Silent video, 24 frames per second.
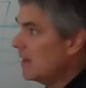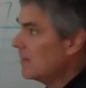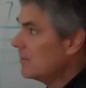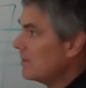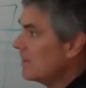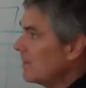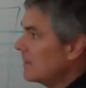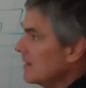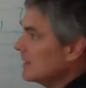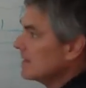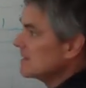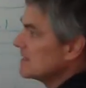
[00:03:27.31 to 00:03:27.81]

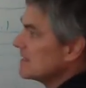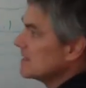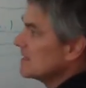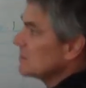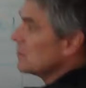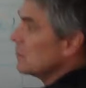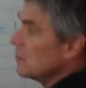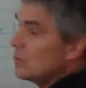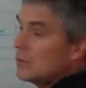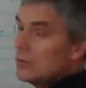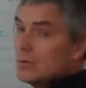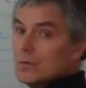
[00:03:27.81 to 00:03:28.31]
but then it
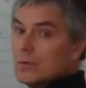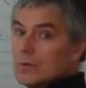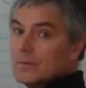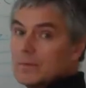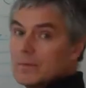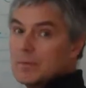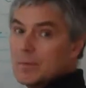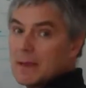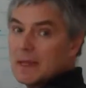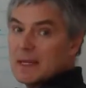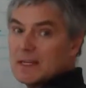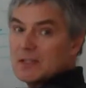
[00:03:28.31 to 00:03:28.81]
sees all of
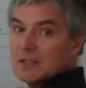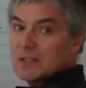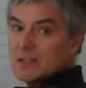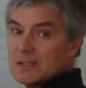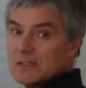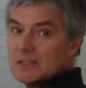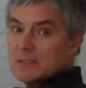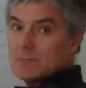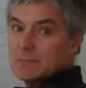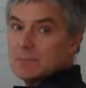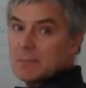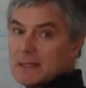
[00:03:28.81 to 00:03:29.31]
the
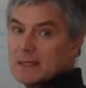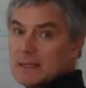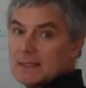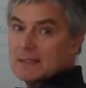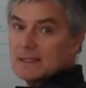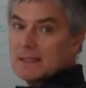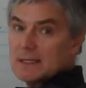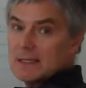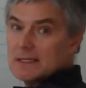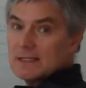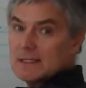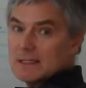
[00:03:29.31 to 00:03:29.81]
pages being
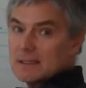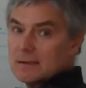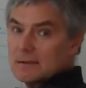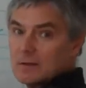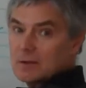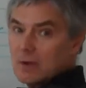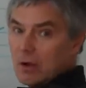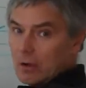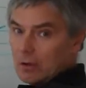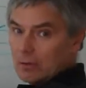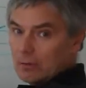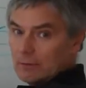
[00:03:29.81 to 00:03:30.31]
deleted,
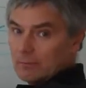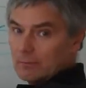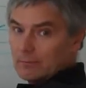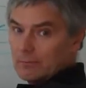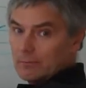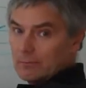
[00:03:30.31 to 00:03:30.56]
gone.